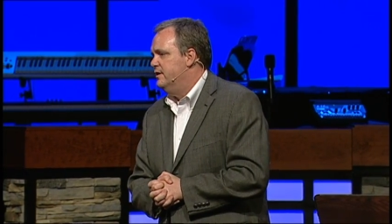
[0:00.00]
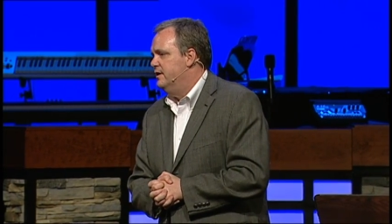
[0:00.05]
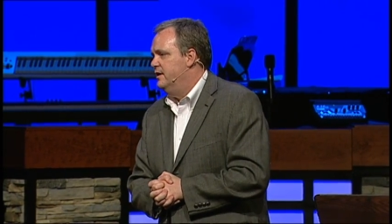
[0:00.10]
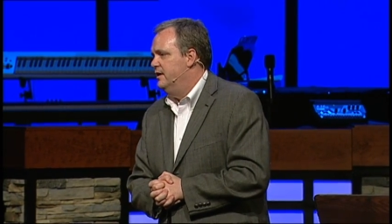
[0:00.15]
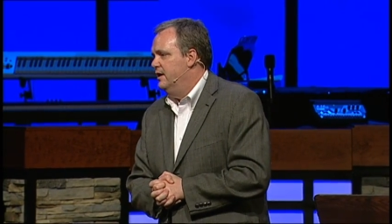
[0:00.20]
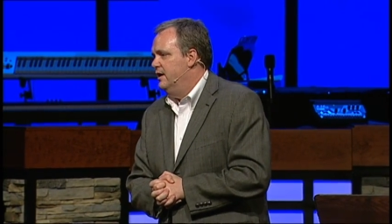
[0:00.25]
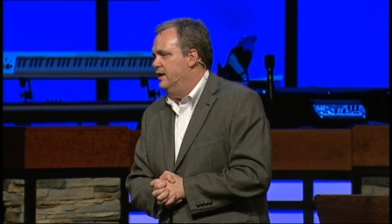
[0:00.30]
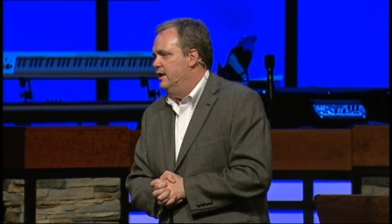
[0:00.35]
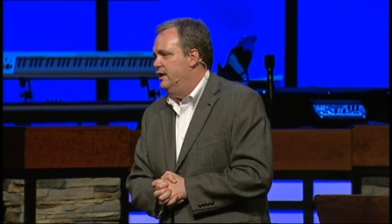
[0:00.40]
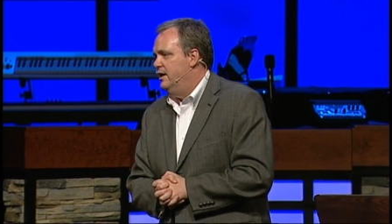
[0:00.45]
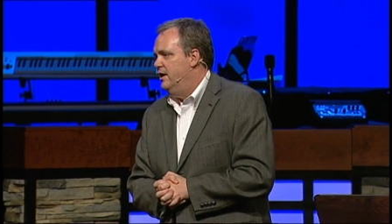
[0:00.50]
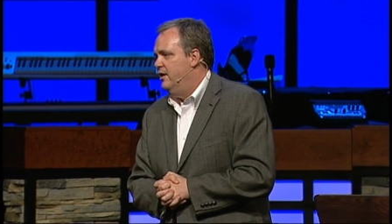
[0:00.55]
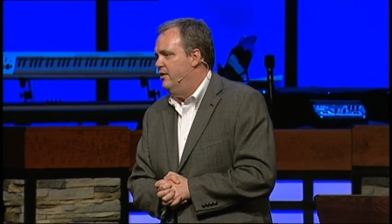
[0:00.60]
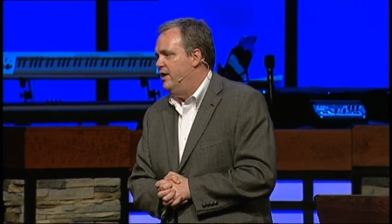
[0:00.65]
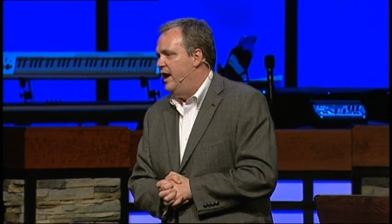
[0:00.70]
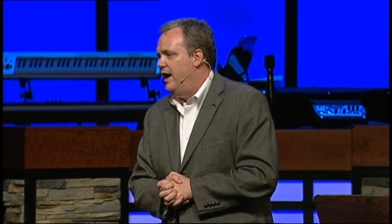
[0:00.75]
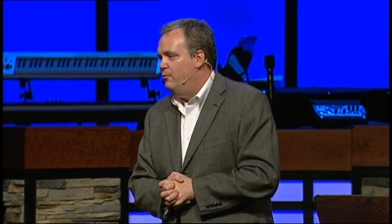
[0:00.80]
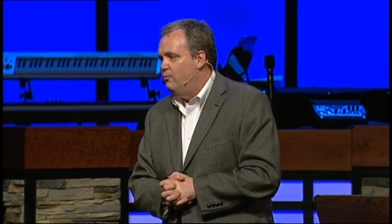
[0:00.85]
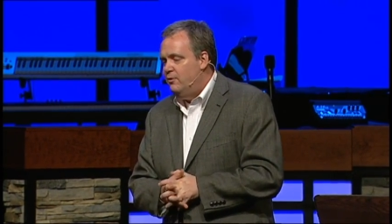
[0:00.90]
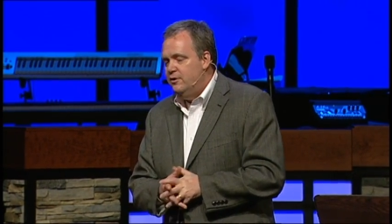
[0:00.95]
And, you know, and
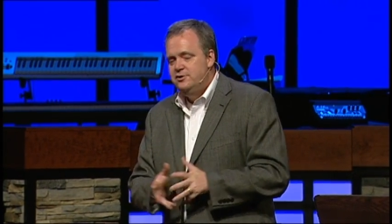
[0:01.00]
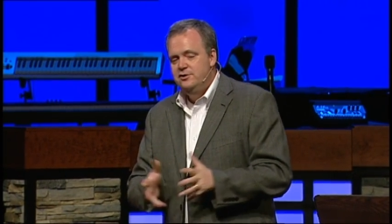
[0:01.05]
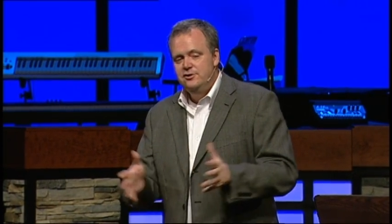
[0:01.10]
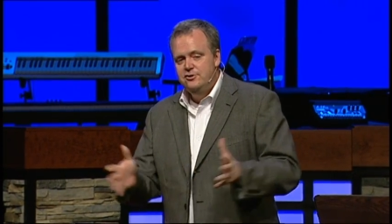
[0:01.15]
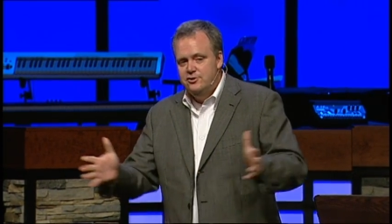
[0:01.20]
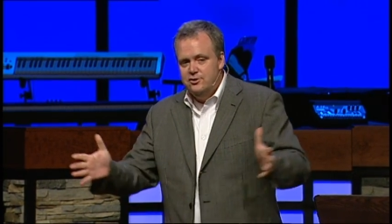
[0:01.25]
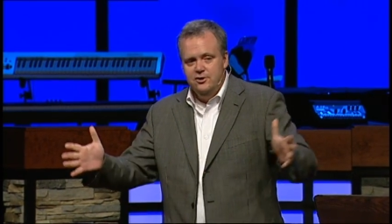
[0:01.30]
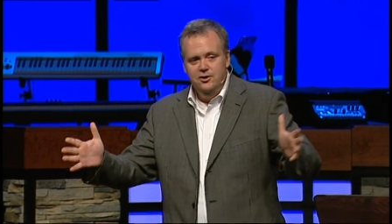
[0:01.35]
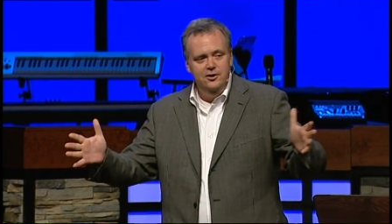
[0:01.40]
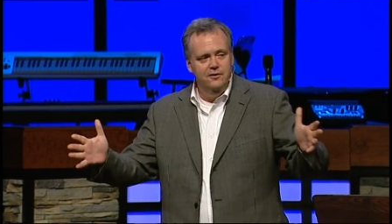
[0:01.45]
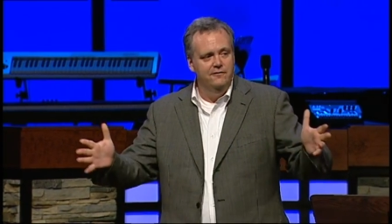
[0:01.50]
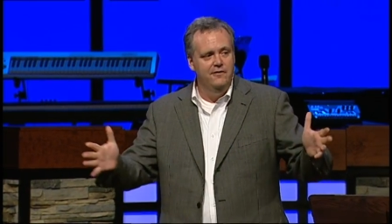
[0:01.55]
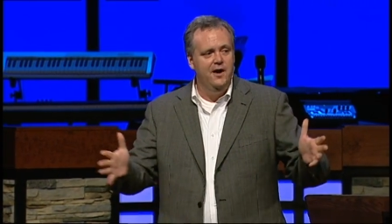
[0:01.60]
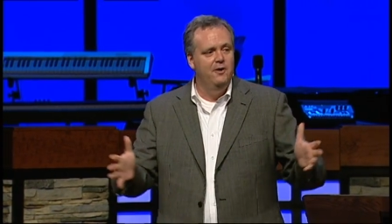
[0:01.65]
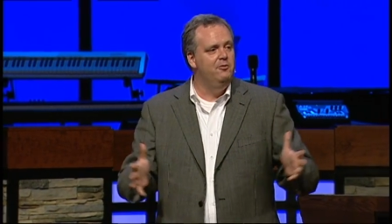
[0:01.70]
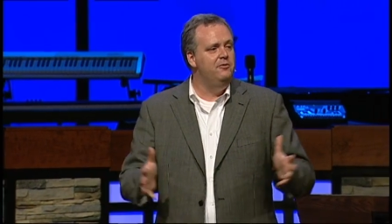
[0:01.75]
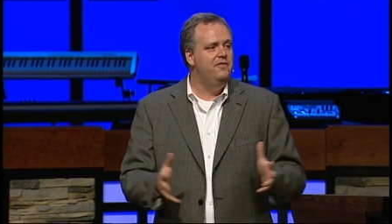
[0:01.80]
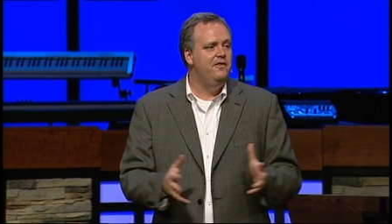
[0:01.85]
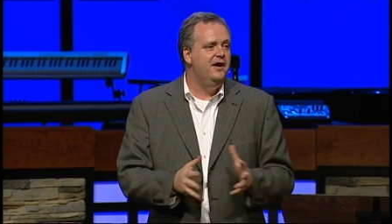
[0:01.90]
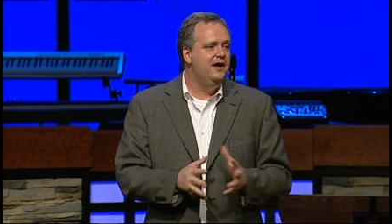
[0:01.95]
I wasn't sure if they
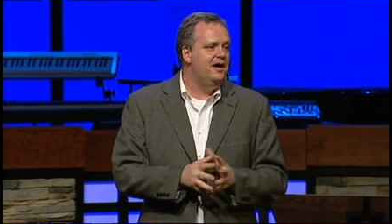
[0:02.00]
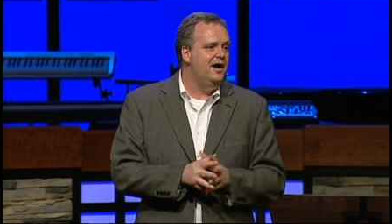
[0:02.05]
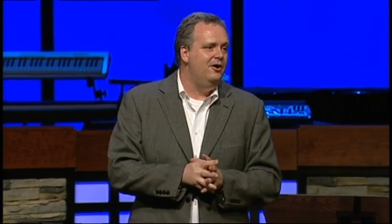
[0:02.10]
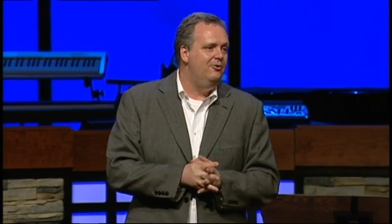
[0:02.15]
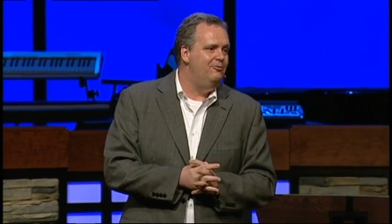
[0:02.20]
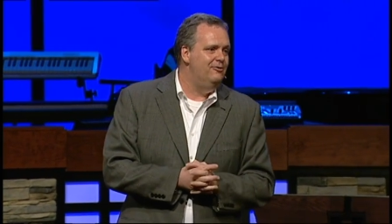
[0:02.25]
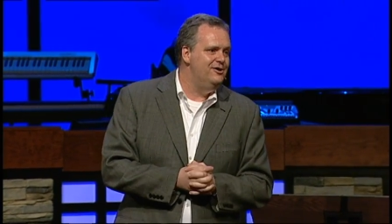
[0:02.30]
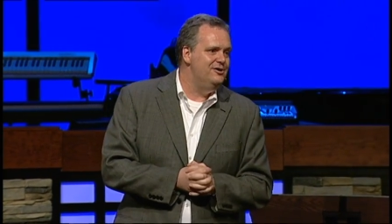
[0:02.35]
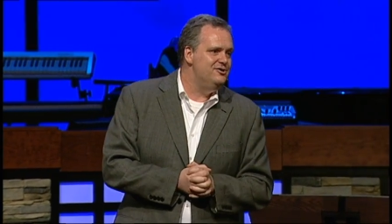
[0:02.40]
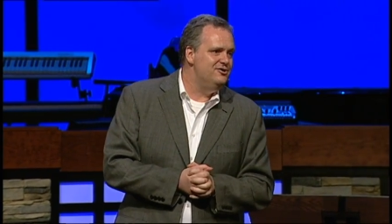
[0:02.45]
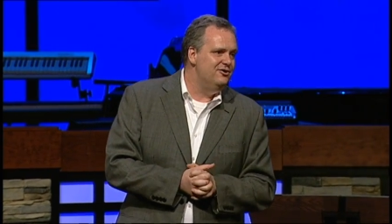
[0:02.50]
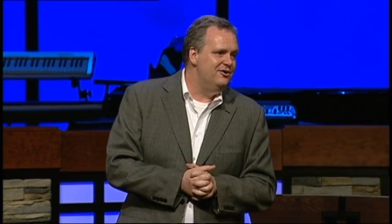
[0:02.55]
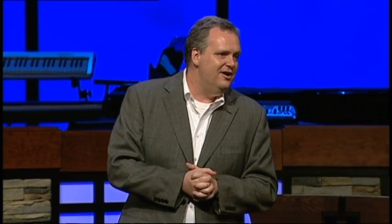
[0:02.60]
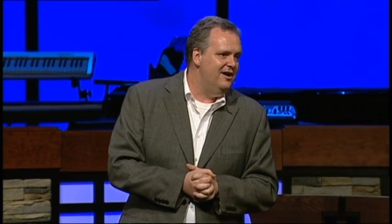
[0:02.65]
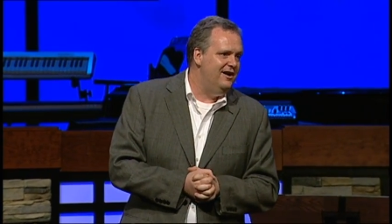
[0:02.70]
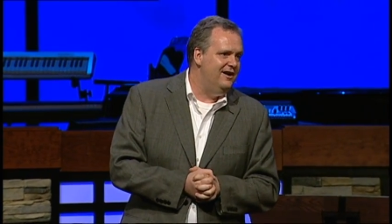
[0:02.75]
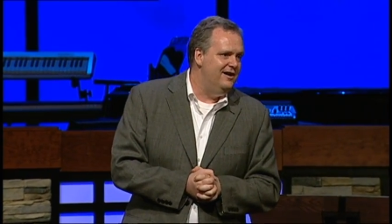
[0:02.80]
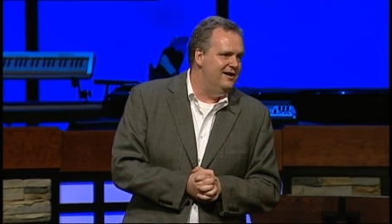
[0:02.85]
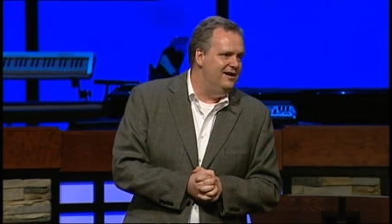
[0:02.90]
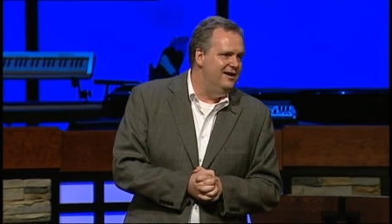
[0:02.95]
would think I was or
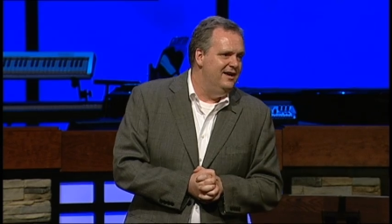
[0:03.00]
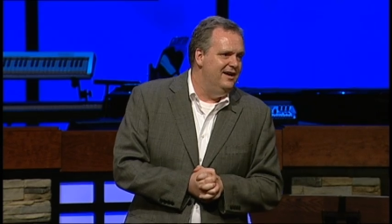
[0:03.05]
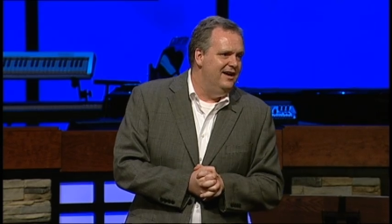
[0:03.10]
not.